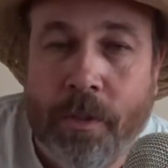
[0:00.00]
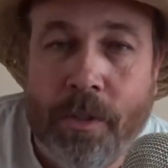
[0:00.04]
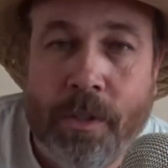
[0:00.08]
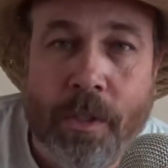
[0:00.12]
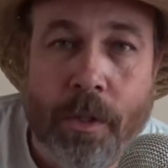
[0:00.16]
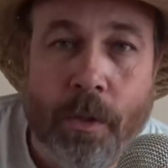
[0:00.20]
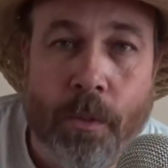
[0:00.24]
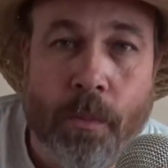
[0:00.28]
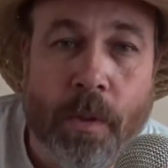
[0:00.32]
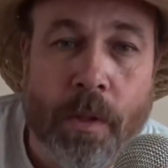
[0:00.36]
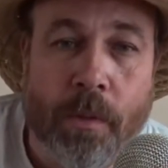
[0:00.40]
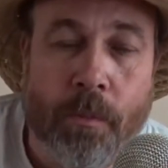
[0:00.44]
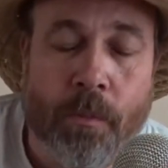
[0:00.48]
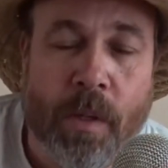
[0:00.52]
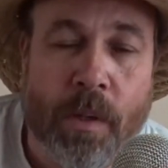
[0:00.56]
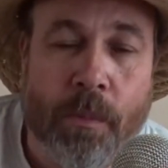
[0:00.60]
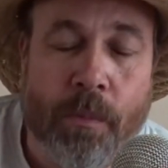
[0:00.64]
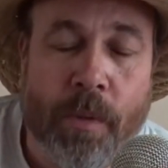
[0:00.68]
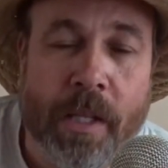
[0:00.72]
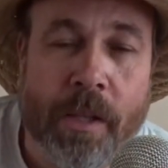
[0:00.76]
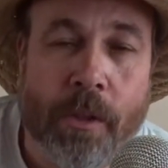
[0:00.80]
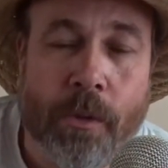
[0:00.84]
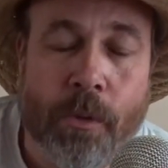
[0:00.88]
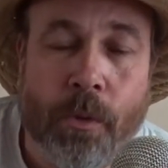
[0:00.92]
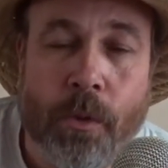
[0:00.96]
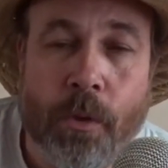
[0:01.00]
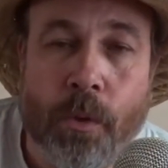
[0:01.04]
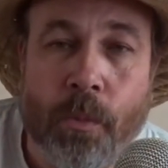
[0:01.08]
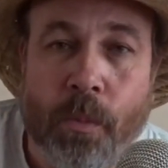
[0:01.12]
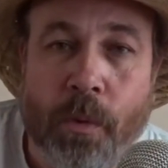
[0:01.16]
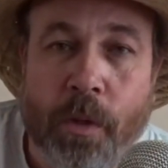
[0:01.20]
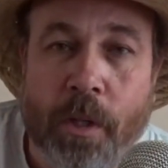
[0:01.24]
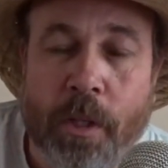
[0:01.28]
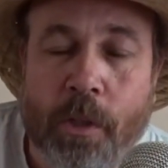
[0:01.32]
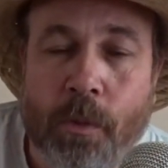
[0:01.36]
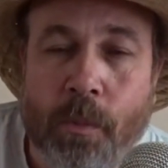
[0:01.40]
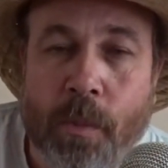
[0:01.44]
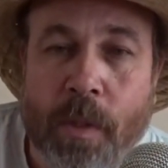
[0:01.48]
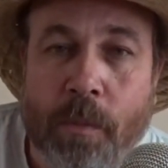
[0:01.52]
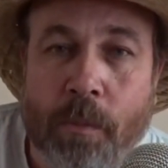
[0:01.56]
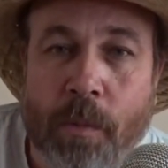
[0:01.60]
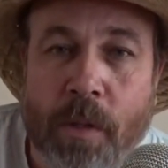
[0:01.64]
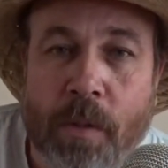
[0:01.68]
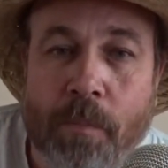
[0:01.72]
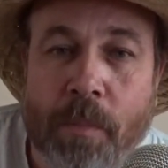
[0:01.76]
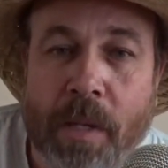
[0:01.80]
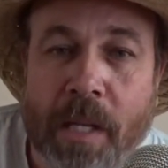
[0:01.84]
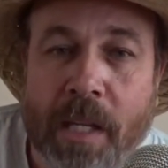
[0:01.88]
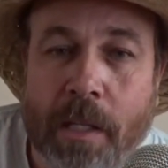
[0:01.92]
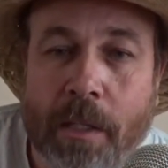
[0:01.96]
So when we went through the woods, we
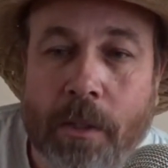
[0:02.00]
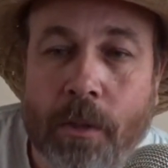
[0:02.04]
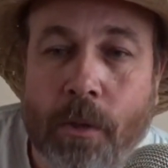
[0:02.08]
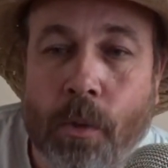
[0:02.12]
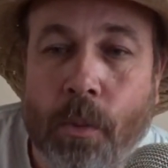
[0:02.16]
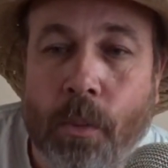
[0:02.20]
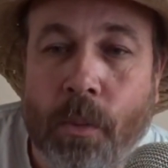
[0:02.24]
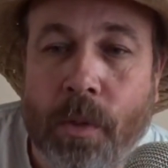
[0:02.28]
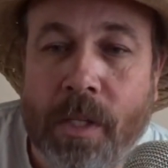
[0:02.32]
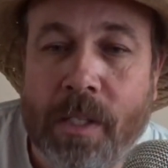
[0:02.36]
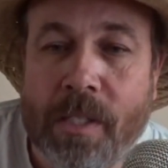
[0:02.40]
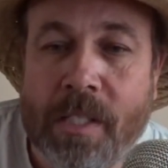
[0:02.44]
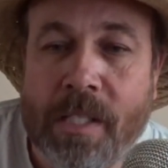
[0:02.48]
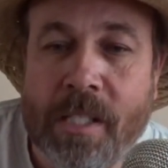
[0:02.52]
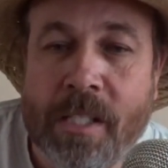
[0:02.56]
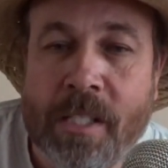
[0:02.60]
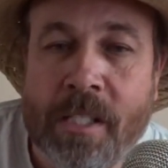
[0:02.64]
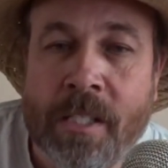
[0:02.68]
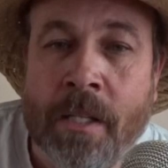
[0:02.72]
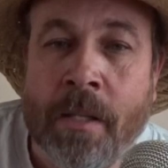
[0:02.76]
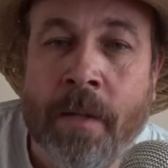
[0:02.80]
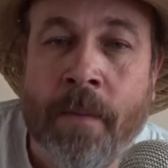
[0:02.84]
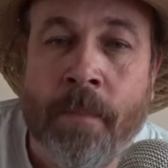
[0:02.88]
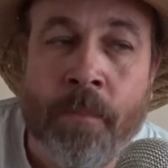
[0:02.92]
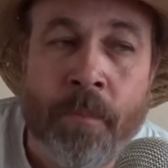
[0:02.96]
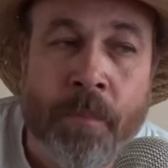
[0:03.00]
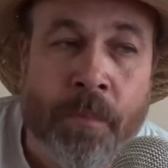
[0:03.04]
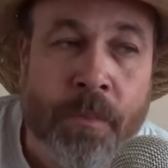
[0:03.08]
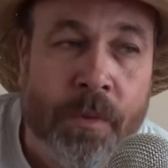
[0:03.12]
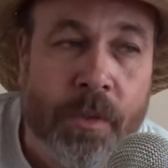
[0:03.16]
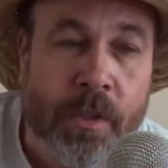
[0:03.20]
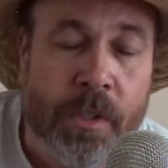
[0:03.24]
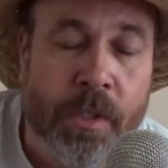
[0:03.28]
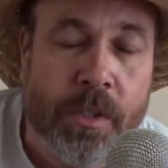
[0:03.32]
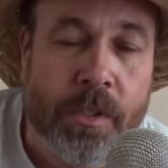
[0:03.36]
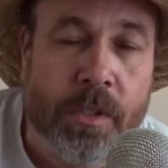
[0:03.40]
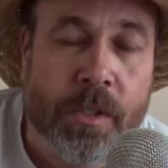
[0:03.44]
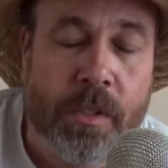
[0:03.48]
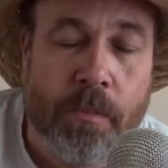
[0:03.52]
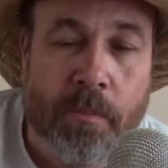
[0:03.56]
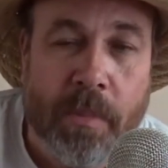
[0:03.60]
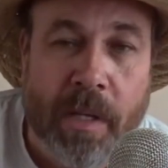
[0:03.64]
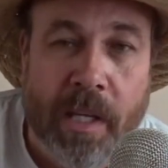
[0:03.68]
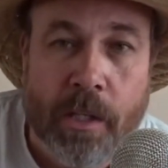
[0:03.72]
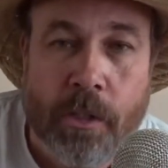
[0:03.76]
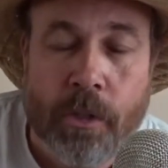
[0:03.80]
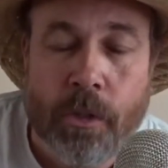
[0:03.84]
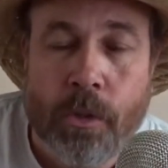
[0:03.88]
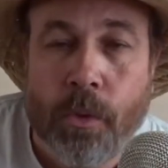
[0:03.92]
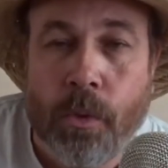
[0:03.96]
would make noises just to
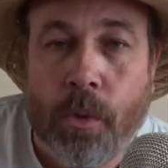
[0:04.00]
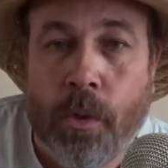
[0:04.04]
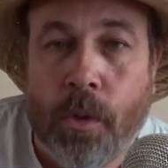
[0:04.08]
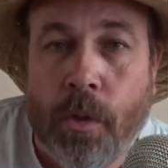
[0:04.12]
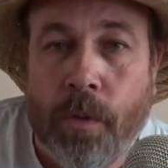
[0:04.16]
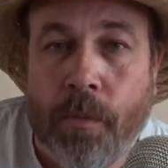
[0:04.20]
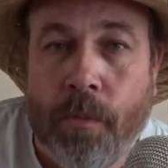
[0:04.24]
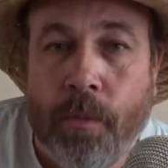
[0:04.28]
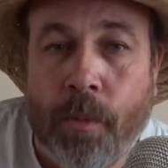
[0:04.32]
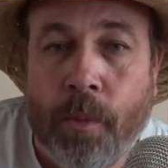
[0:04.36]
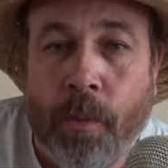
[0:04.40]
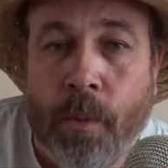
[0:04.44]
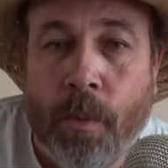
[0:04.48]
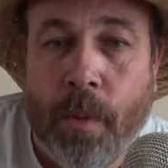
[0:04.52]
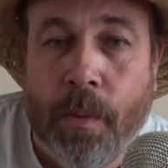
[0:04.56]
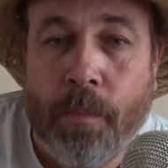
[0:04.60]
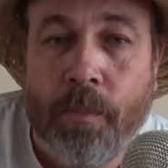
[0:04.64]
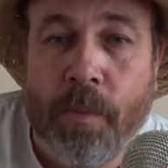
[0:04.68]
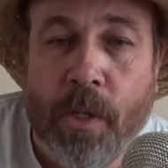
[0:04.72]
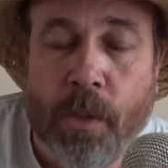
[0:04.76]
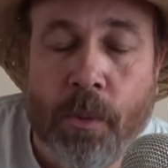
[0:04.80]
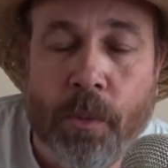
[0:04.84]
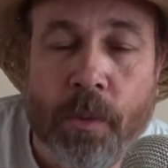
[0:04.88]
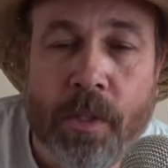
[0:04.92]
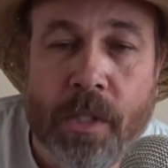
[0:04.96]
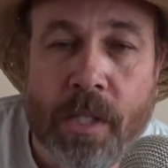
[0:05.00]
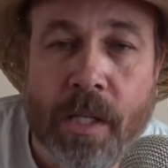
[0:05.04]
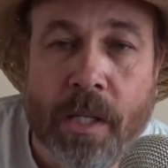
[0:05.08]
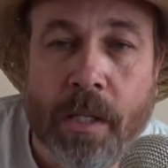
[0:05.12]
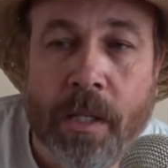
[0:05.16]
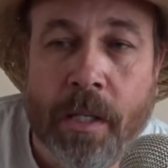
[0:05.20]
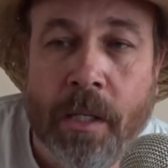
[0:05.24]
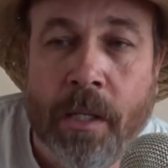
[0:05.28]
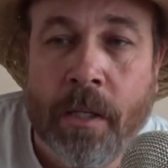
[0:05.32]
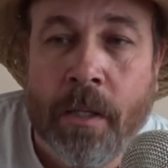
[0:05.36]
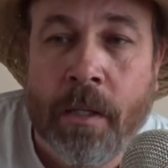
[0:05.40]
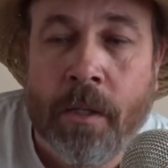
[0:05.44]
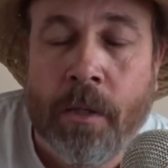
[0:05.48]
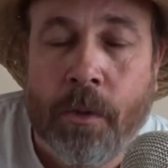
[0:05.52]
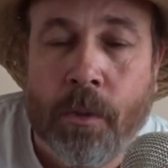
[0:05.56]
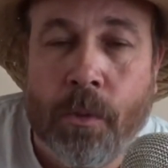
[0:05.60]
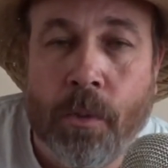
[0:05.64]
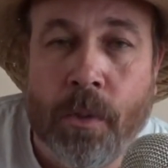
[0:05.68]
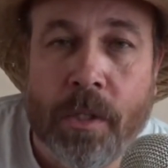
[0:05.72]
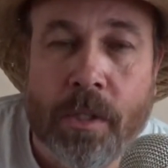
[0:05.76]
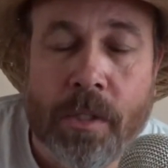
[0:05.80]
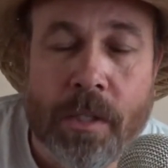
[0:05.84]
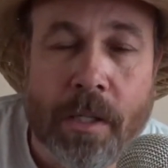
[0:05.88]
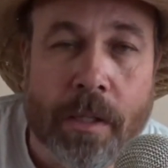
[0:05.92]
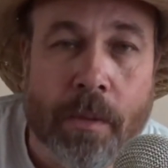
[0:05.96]
make sure if there was any
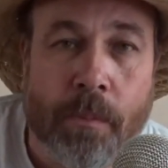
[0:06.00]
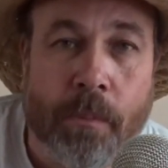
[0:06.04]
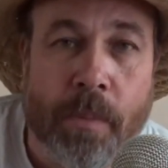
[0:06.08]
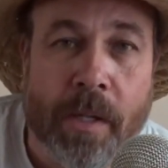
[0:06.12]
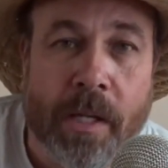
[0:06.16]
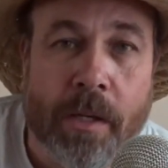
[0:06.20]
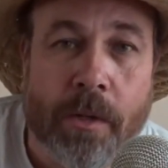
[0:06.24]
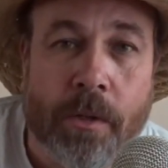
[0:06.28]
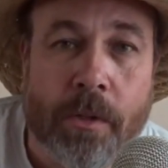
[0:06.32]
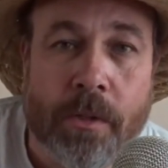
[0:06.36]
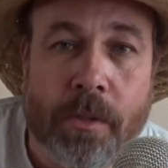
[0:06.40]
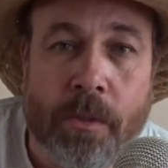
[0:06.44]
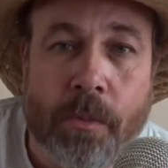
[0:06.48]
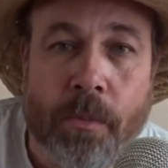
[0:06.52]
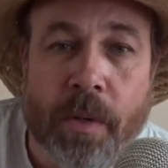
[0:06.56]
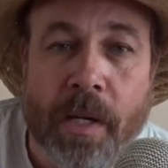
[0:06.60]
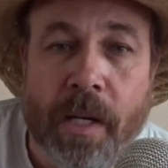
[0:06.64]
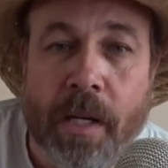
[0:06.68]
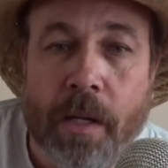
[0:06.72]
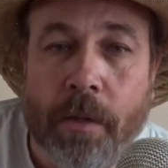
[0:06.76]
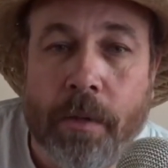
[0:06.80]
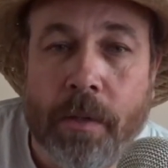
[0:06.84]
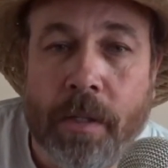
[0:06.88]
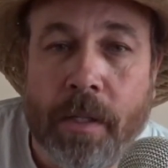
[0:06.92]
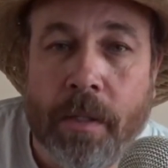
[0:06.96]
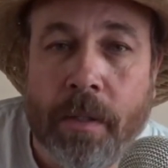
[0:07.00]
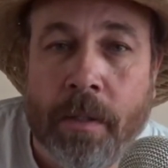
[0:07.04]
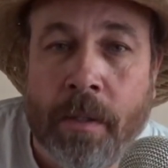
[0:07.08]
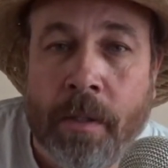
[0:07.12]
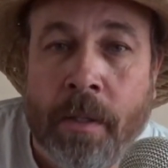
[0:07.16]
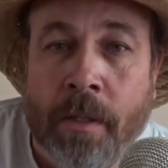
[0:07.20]
grizzly bears around that